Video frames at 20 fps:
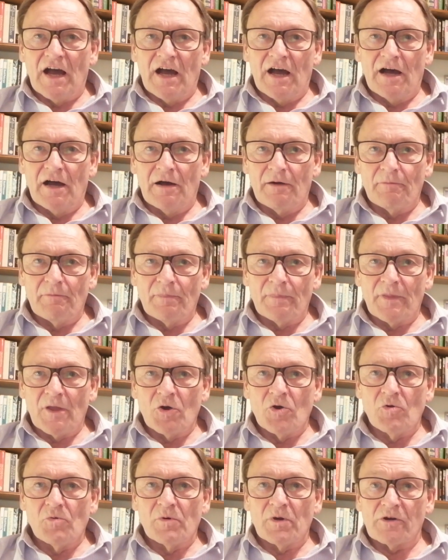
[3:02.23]

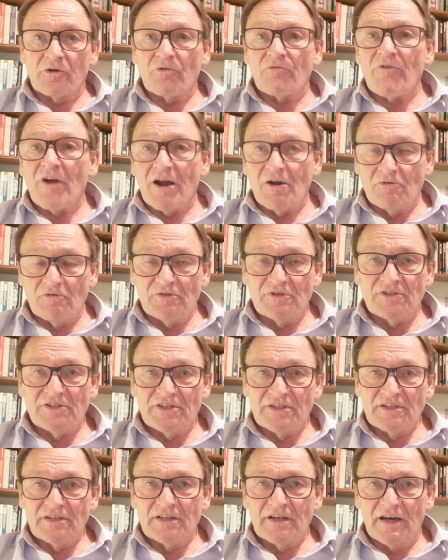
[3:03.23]
who were
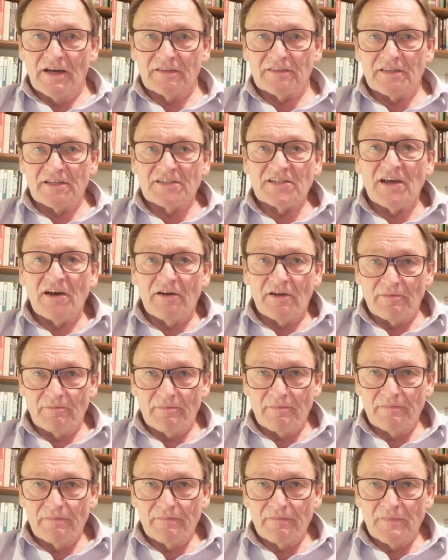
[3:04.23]
around at the
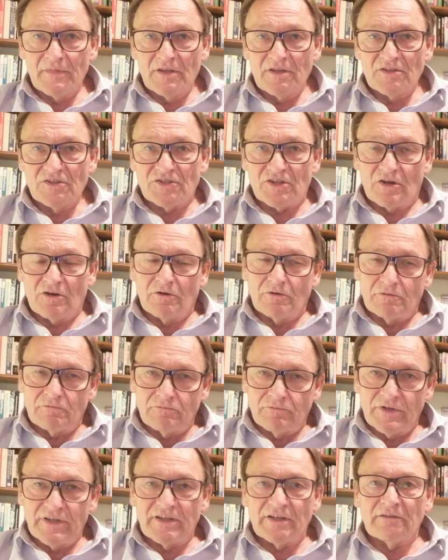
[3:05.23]
time.
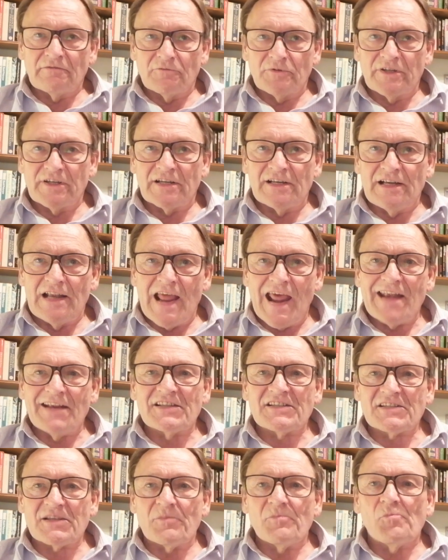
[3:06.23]
So we can
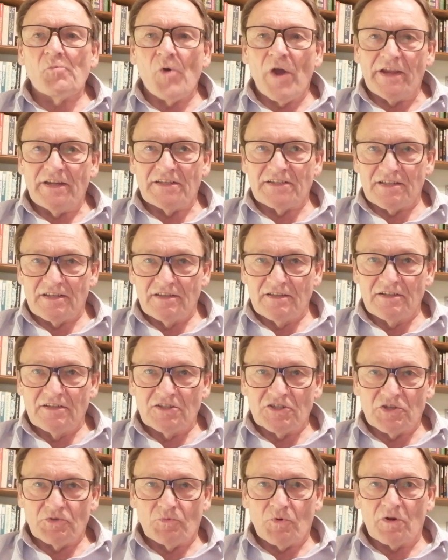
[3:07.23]
lend some weight
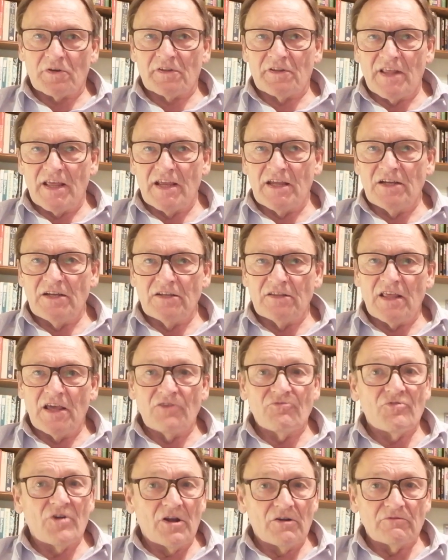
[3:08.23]
to what they
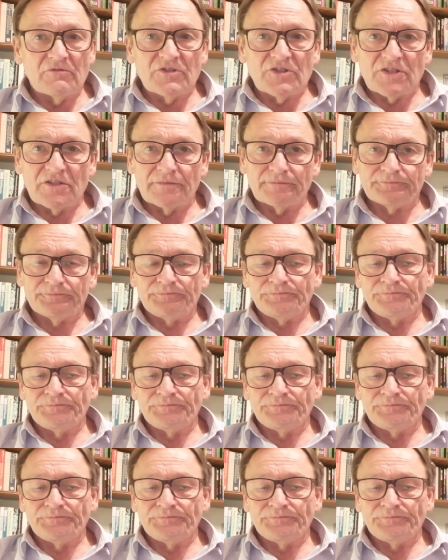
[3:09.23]
wrote.